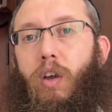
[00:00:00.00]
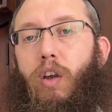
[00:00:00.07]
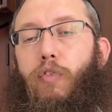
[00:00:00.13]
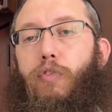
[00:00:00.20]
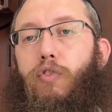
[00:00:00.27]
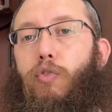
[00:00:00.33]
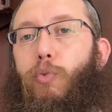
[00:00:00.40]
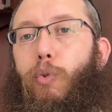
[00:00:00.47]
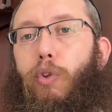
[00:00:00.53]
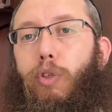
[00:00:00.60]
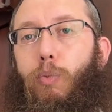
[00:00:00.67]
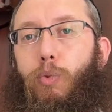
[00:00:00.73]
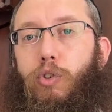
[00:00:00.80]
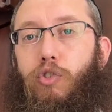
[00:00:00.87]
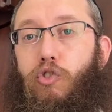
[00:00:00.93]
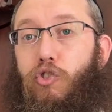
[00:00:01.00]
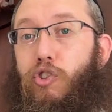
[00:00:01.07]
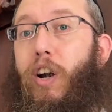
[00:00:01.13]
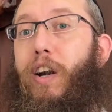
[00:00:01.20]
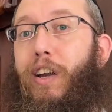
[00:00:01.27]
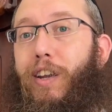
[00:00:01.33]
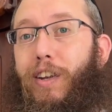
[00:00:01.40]
If truth would
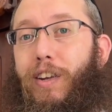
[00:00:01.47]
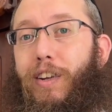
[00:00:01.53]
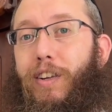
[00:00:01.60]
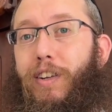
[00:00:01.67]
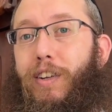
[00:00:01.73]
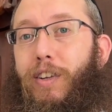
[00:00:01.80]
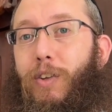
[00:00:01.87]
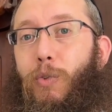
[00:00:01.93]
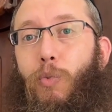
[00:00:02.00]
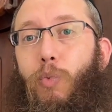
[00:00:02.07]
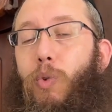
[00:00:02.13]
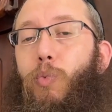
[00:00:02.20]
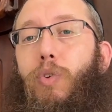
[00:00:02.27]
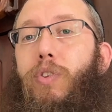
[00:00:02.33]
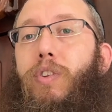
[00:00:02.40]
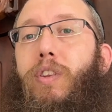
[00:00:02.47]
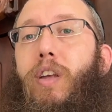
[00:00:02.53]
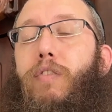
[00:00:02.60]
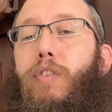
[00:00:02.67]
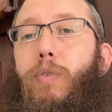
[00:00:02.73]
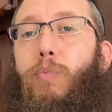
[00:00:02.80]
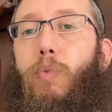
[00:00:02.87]
shine, we wouldn't
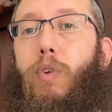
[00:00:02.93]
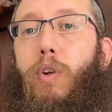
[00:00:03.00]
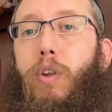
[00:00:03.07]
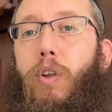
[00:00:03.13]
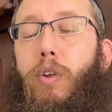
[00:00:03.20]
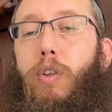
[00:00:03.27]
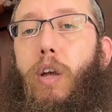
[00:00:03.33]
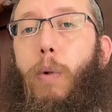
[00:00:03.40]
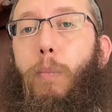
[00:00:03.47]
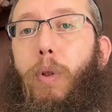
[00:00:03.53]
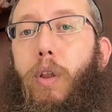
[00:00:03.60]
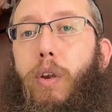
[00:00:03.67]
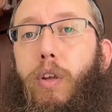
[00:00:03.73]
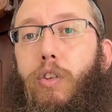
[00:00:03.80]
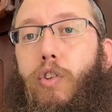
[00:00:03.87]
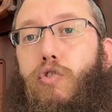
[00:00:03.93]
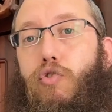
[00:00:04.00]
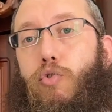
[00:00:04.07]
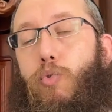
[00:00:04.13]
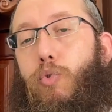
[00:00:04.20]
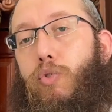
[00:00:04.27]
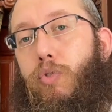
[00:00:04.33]
have the ability to
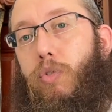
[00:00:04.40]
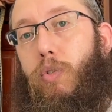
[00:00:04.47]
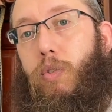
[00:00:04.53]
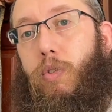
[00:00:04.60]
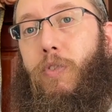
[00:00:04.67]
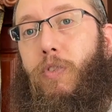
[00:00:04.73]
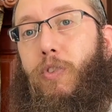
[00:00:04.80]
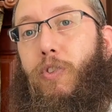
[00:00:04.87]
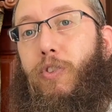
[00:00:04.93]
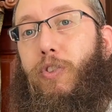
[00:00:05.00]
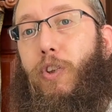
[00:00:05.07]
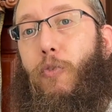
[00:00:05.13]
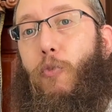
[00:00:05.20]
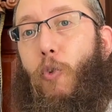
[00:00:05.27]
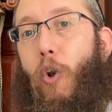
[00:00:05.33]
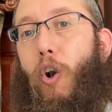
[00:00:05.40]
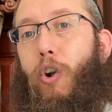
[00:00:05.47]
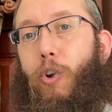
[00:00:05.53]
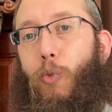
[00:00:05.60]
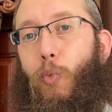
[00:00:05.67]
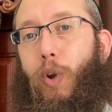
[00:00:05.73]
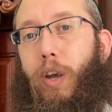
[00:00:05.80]
choose the
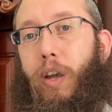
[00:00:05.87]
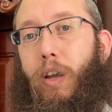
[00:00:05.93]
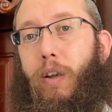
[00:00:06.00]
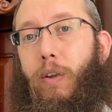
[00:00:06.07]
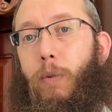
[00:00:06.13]
wrong way.